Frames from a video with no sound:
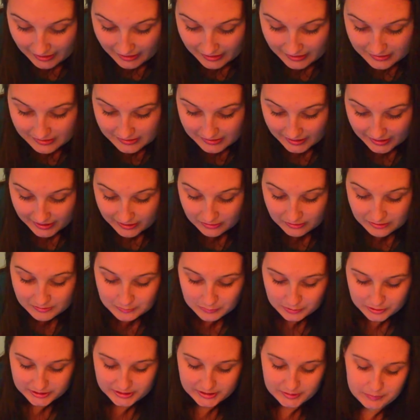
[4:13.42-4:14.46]
Night or
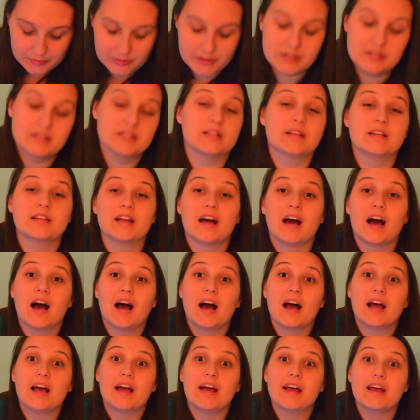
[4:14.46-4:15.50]
morning person?
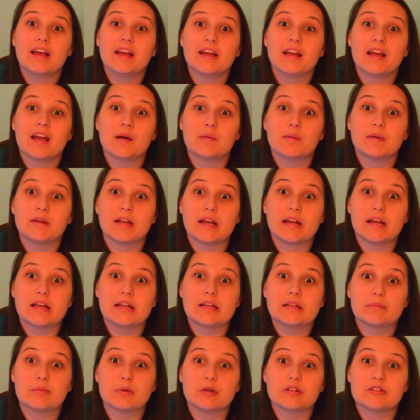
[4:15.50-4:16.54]
I am a night
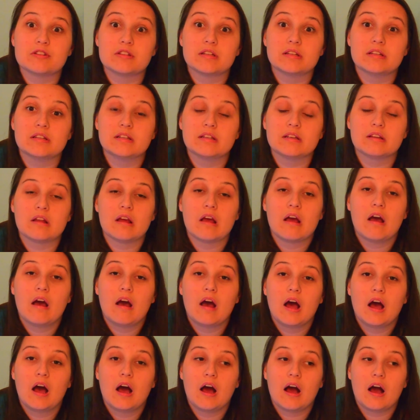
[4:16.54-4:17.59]
person.
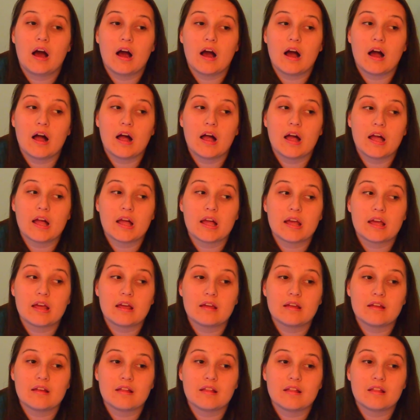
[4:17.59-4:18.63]
I
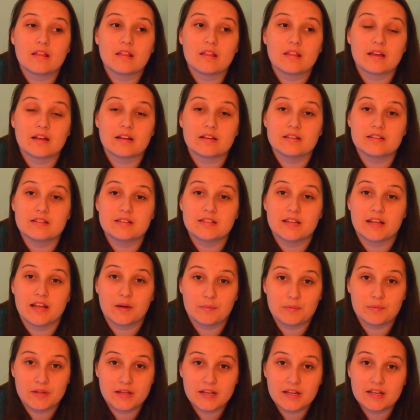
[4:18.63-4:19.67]
like to stay
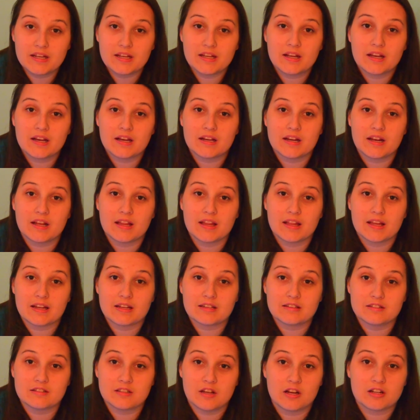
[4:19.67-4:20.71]
up late, and I like
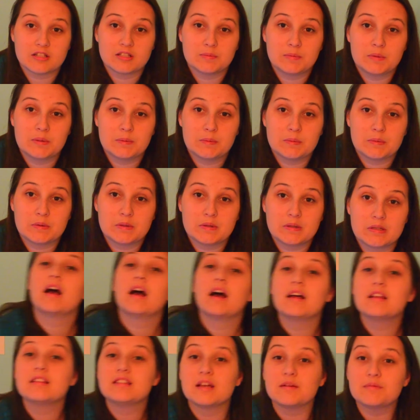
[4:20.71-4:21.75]
to talk to people.
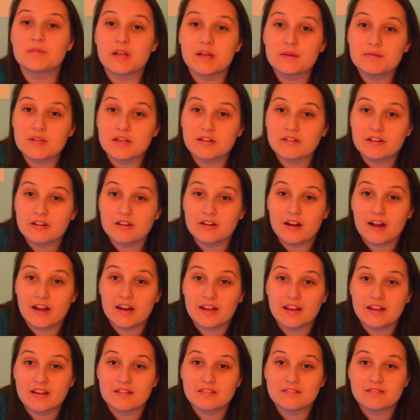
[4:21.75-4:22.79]
Sometimes I regret
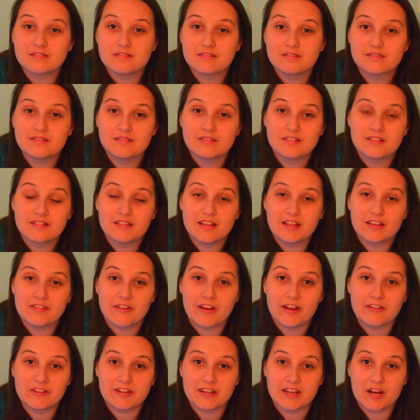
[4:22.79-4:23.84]
it if I
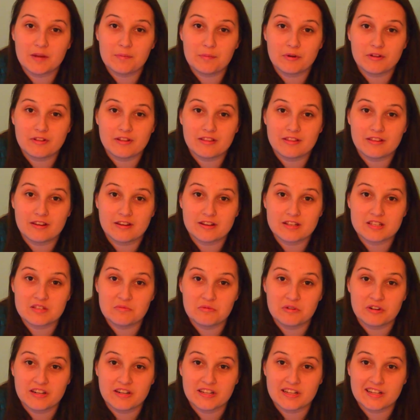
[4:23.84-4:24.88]
have to get up early the next
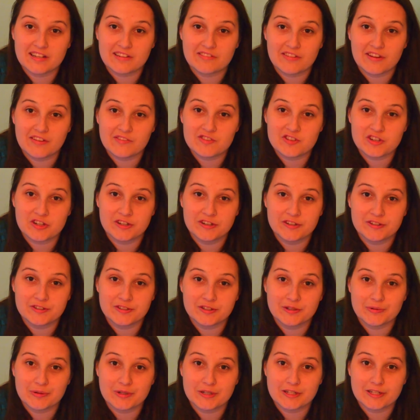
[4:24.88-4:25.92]
morning, if I have church
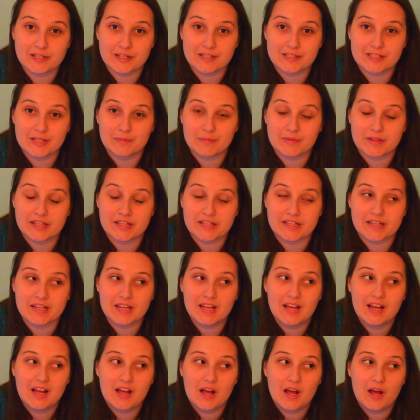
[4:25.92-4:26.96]
or work or something,
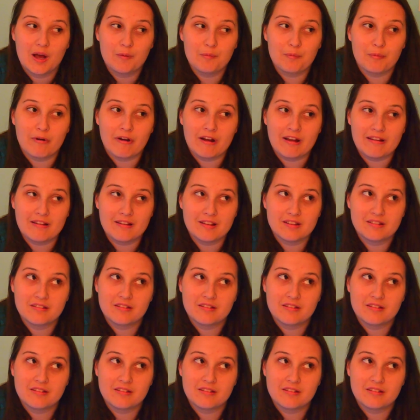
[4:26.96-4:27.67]
but